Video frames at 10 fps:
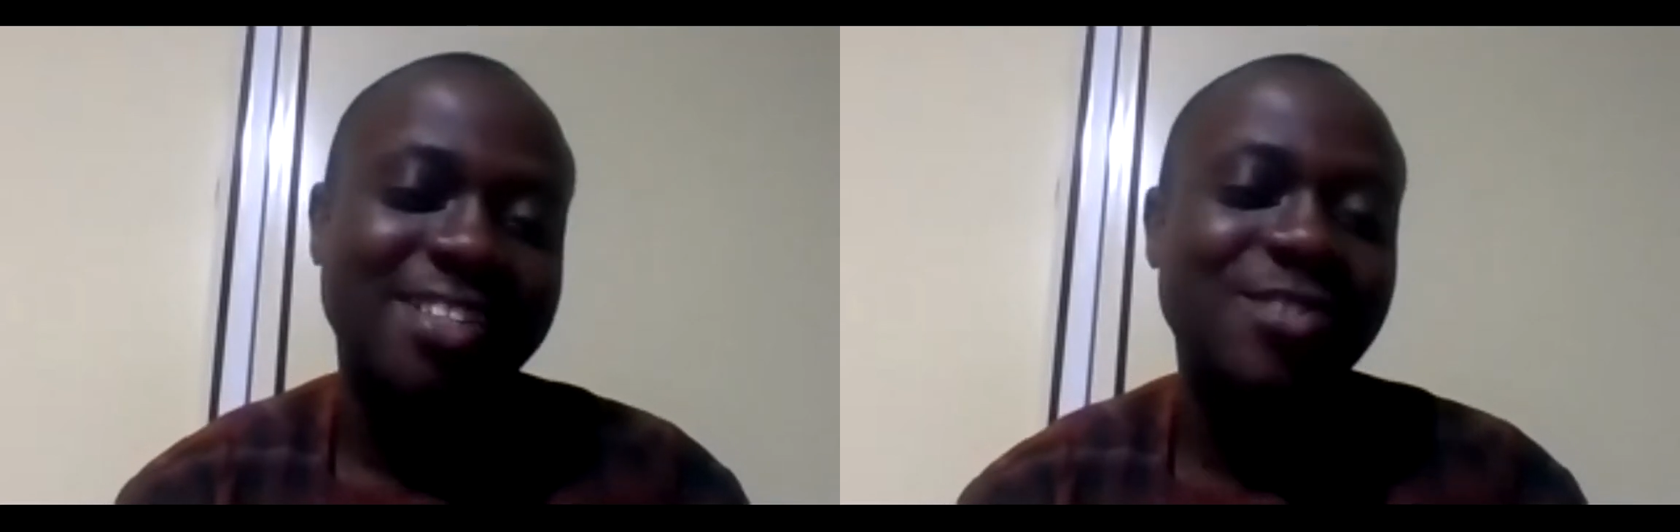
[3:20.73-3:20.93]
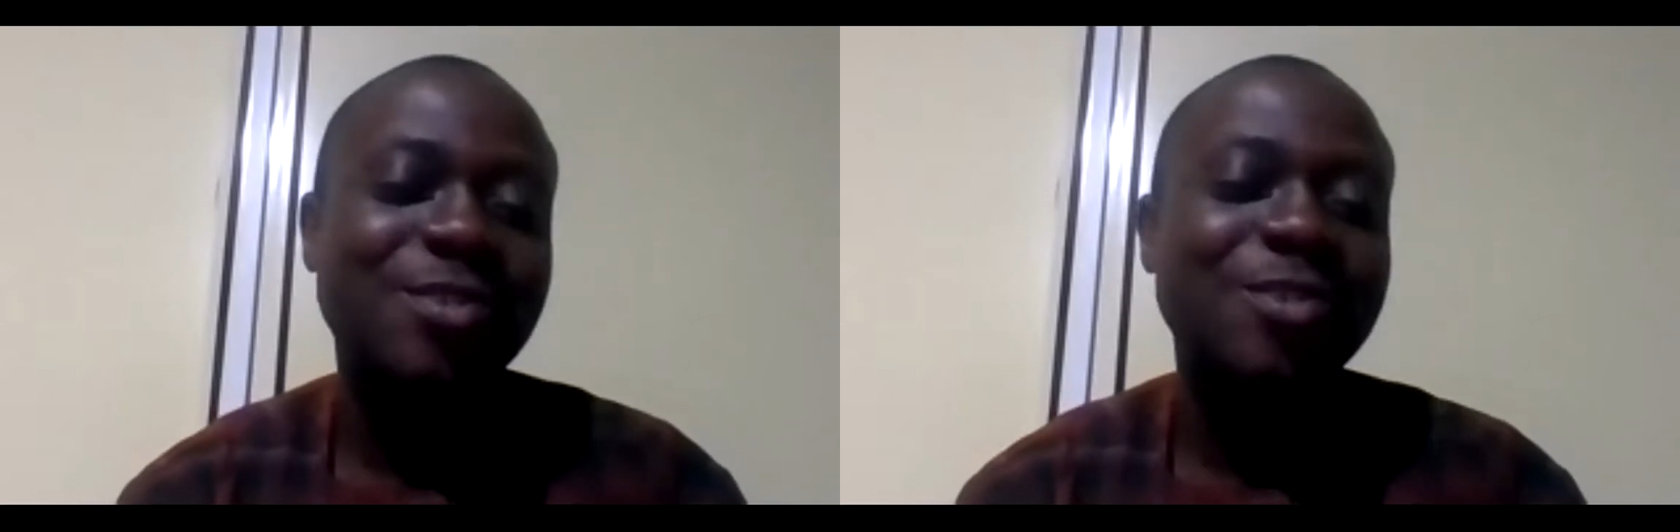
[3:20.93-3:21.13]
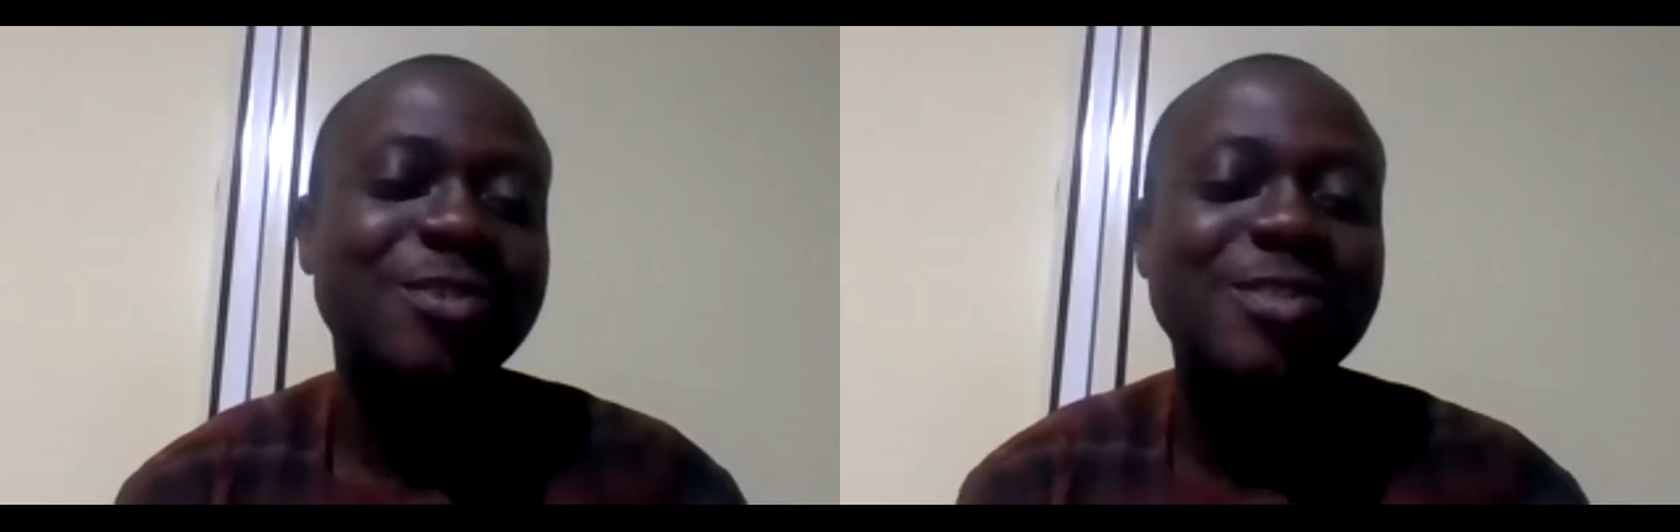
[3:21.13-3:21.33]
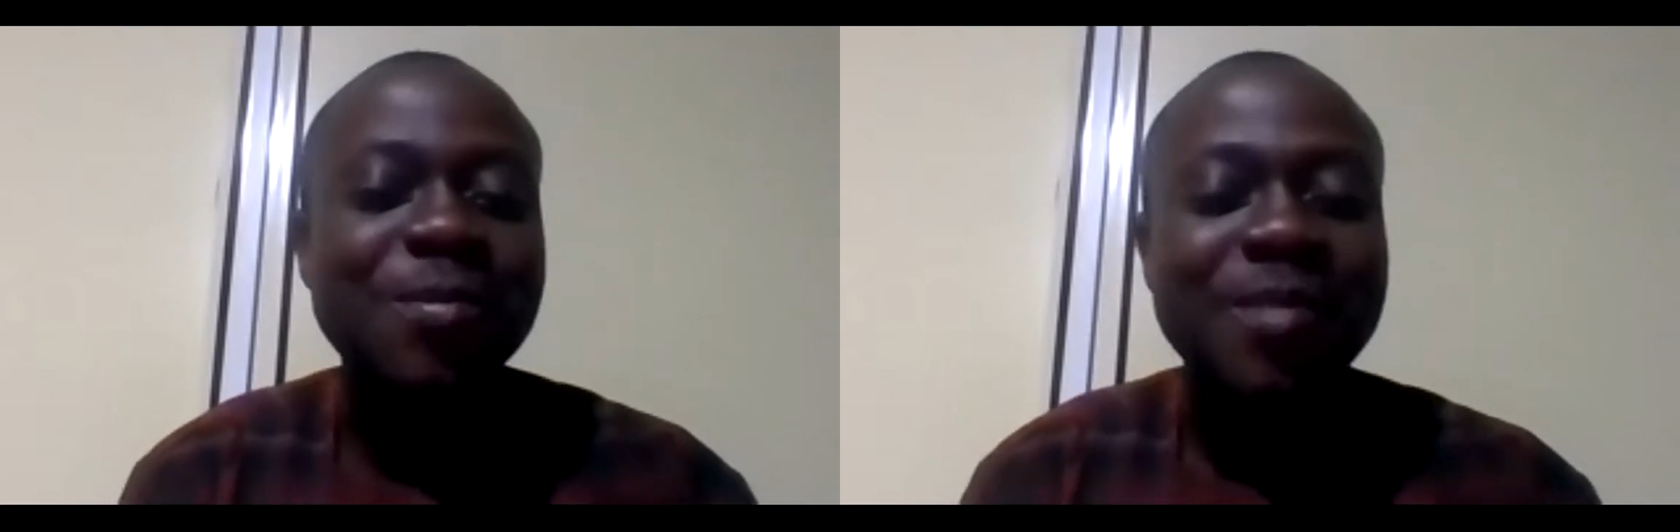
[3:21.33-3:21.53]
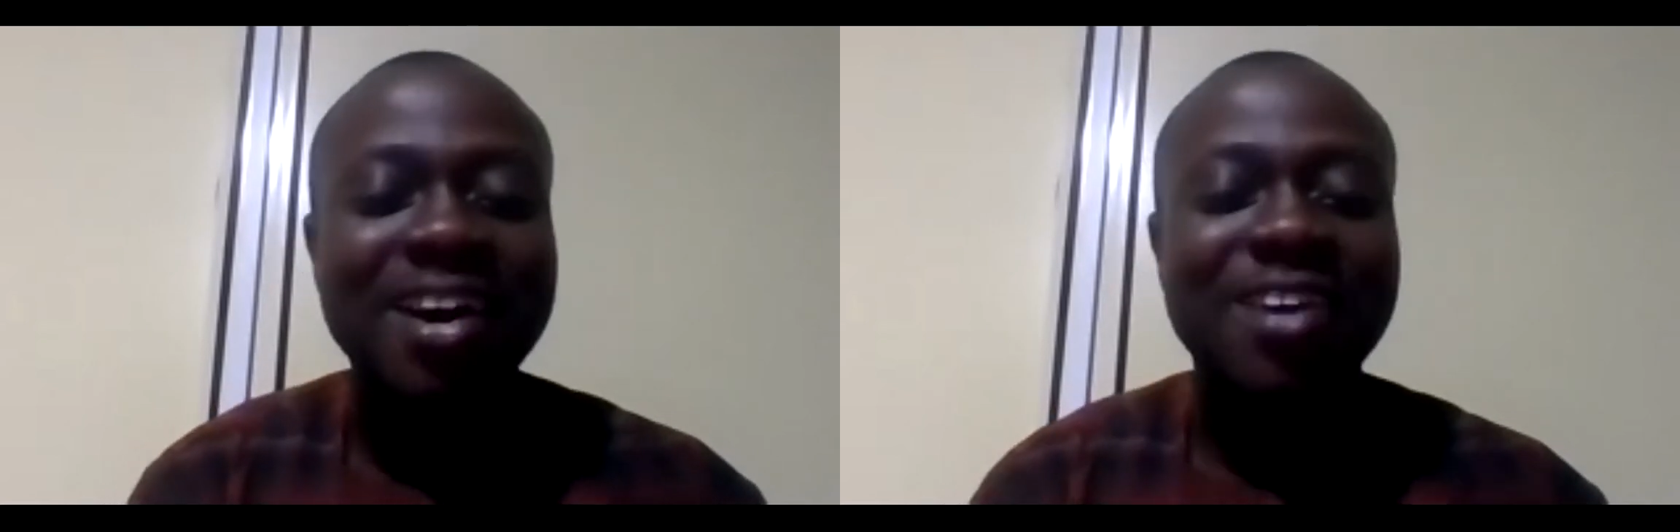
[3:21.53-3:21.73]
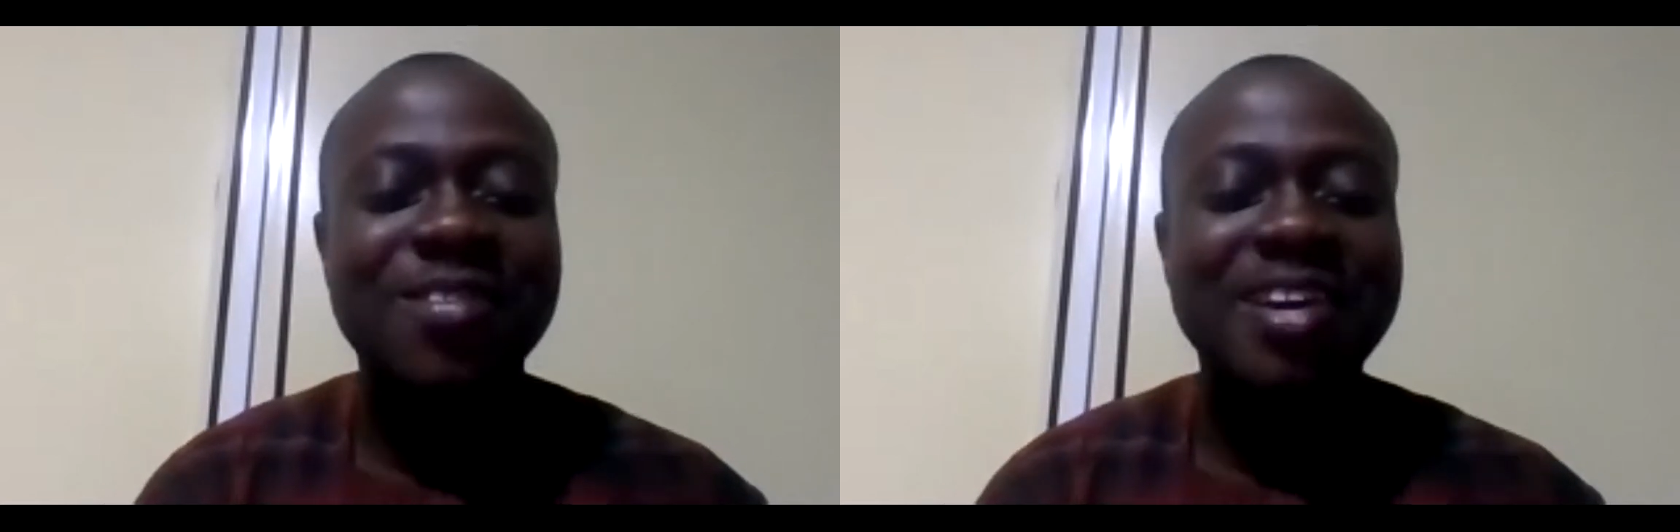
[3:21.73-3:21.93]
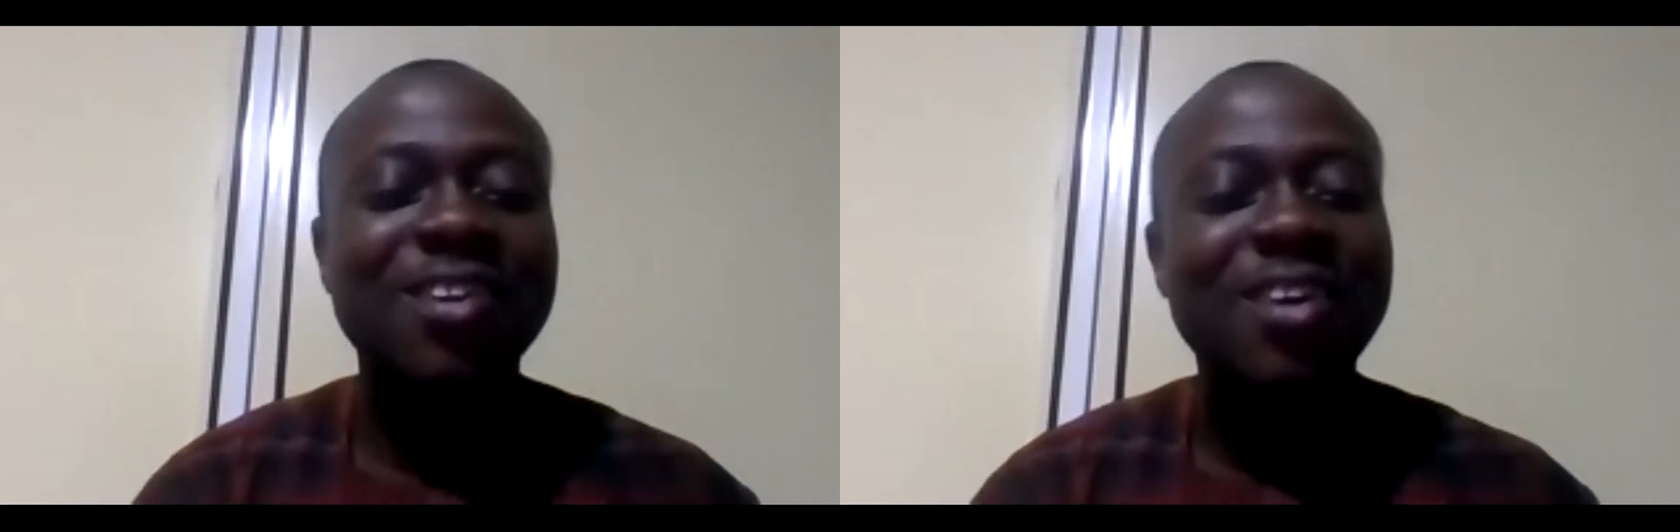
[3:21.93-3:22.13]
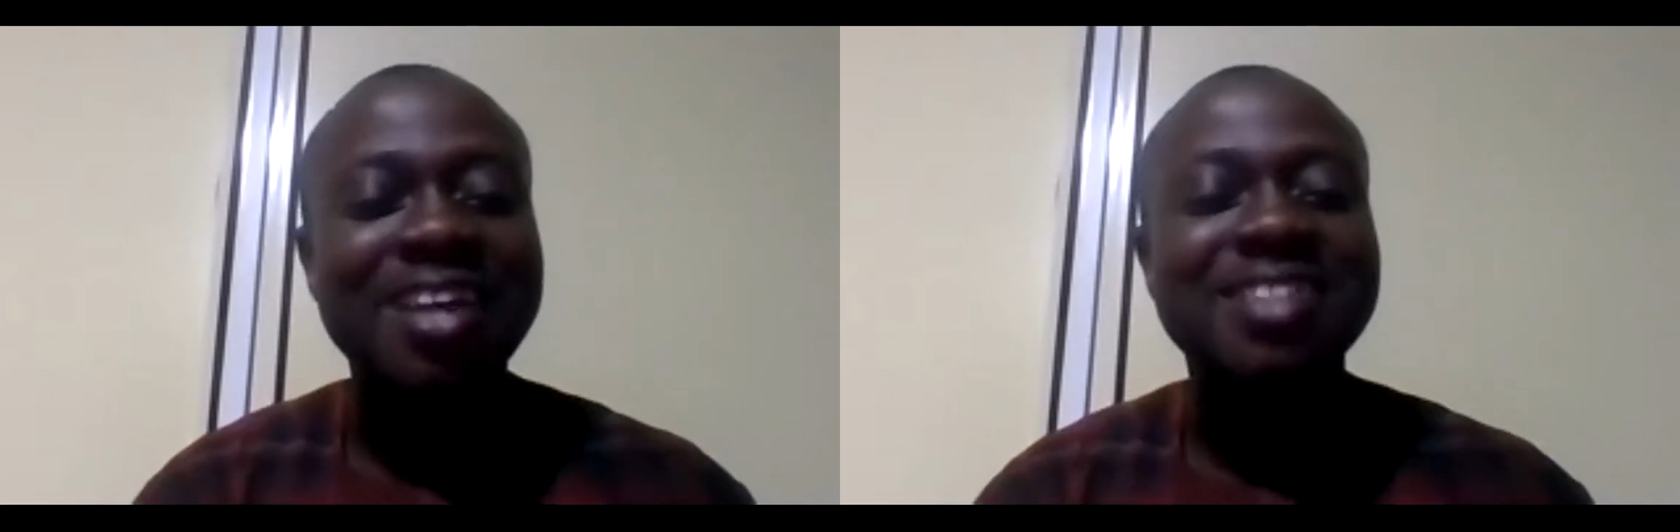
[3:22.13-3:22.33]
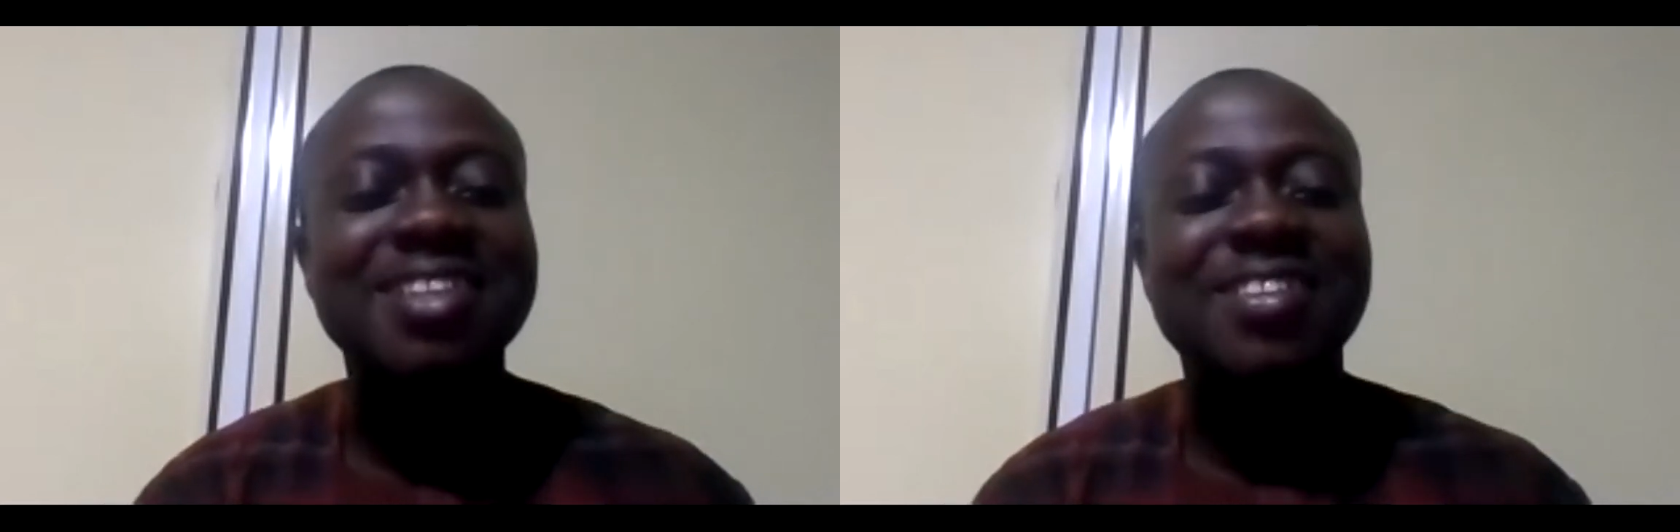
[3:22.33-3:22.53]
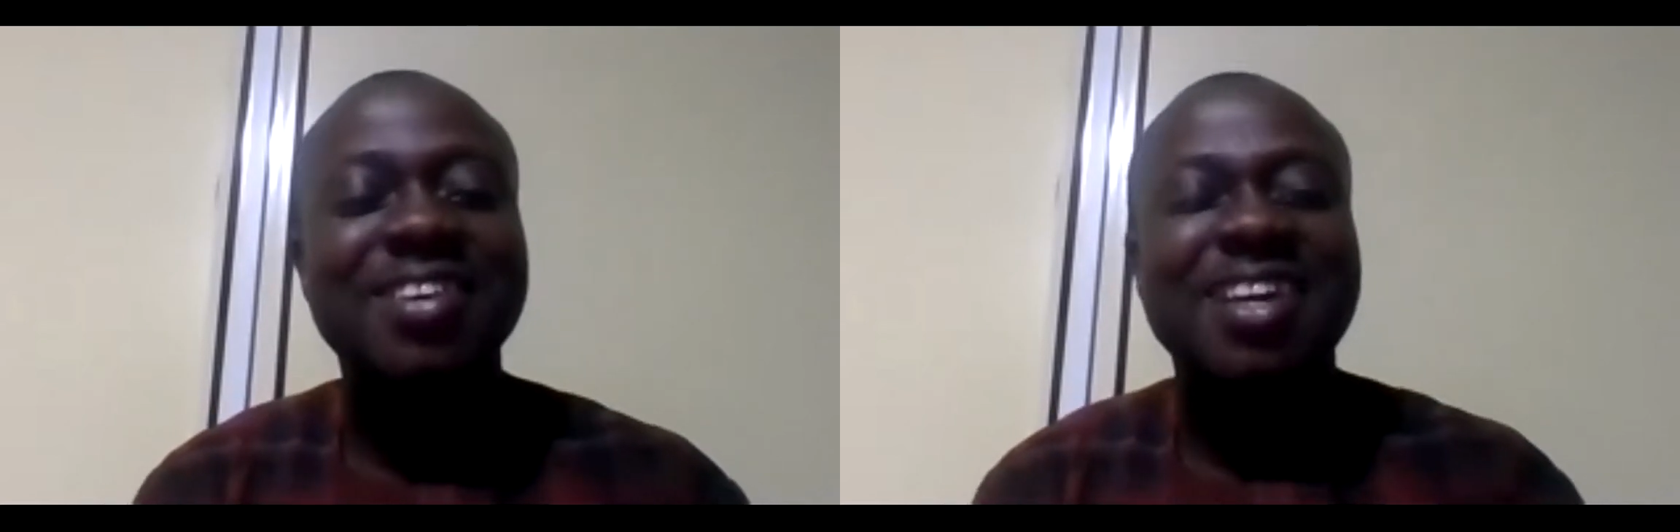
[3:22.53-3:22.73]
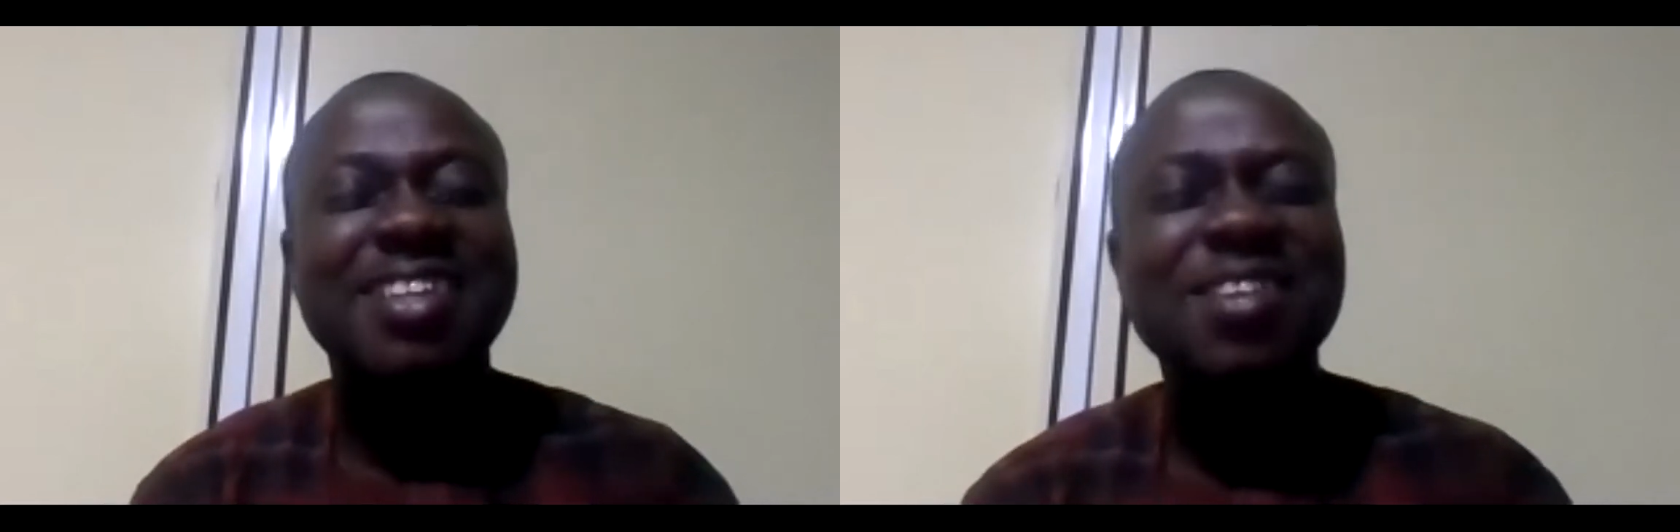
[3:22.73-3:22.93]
So somehow when lawyers are talking,